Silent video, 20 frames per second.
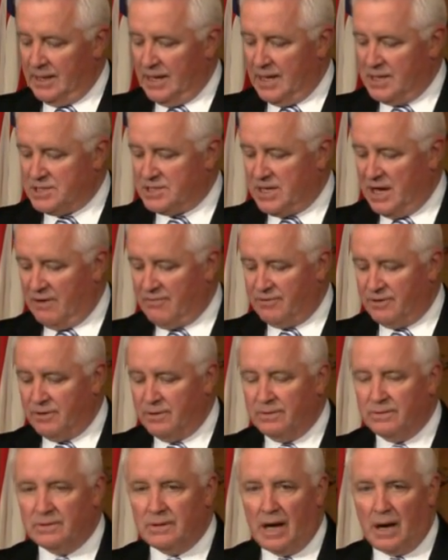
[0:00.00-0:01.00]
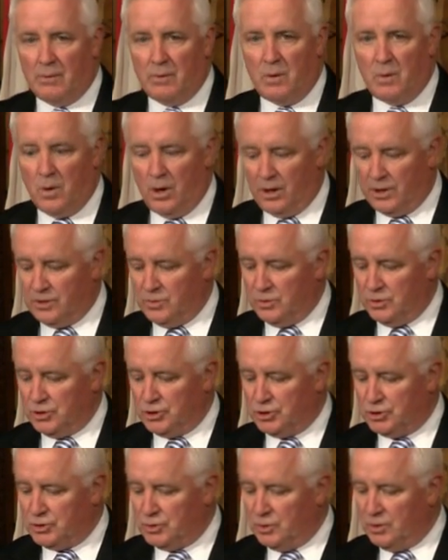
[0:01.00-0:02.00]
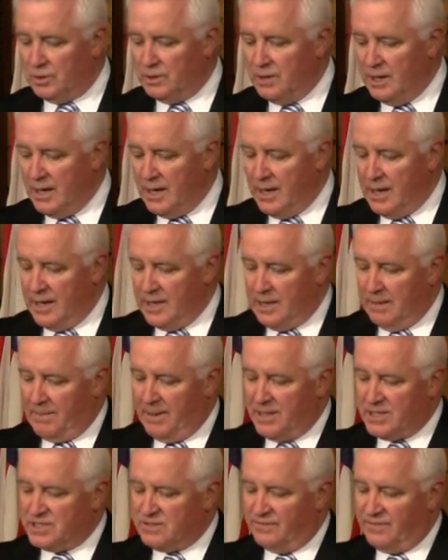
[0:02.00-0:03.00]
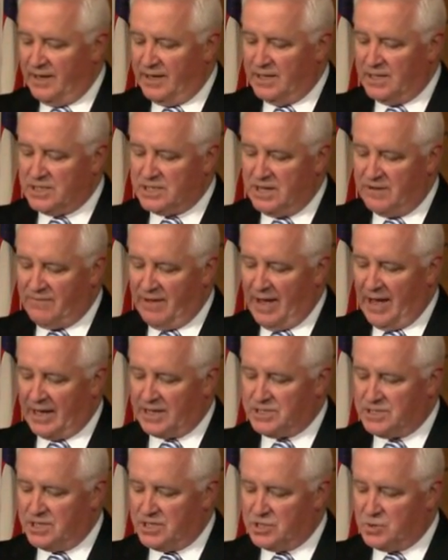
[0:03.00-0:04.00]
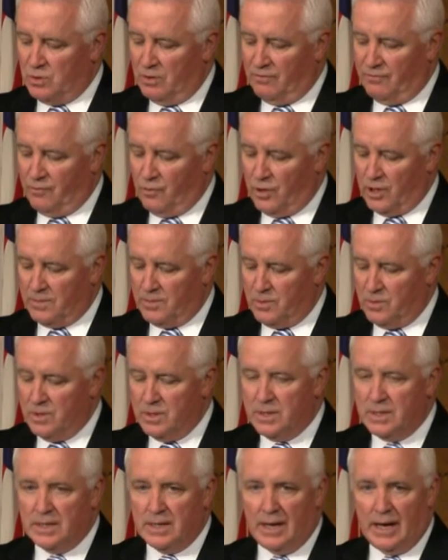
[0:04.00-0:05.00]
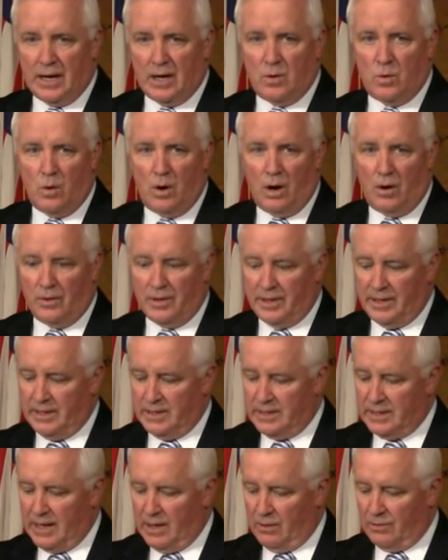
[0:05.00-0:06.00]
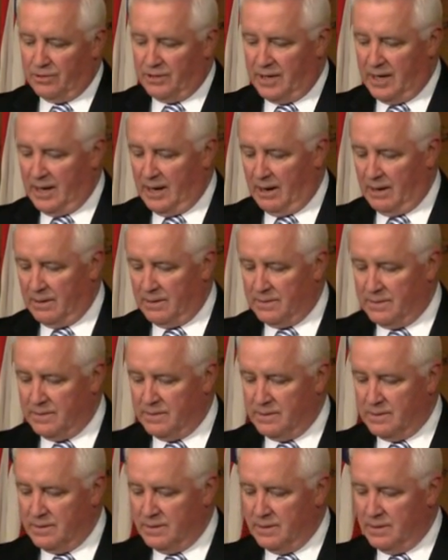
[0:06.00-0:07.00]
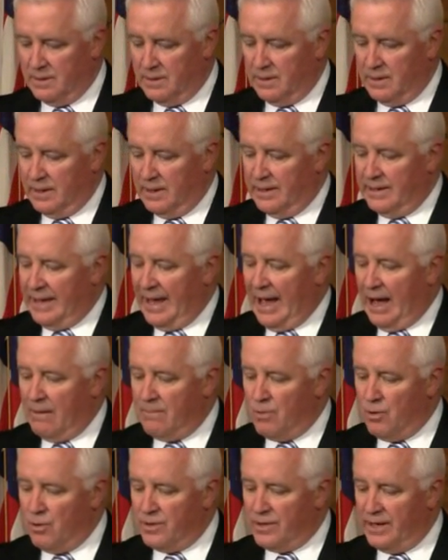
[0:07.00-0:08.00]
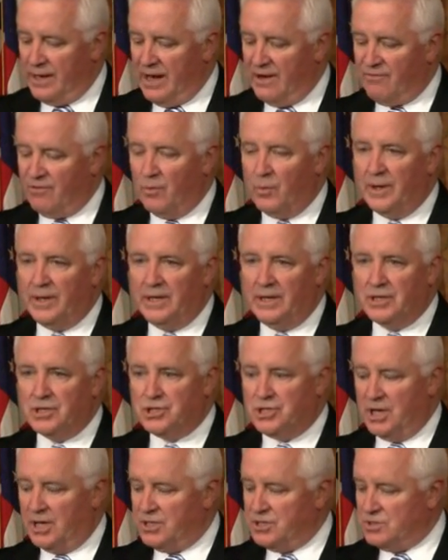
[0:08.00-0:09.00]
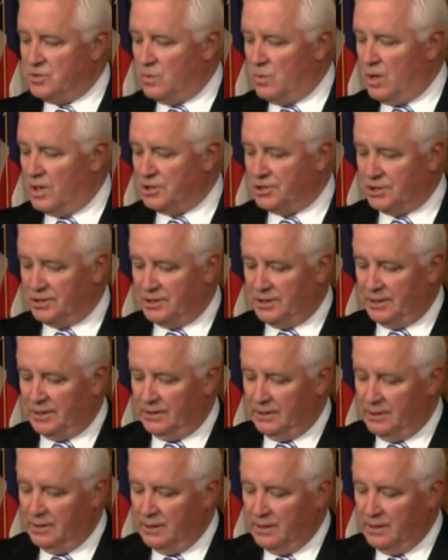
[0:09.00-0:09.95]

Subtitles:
As governor, I will work to ensure that Pennsylvanians have access to affordable and quality health care. Now more than ever, we need a change in Washington.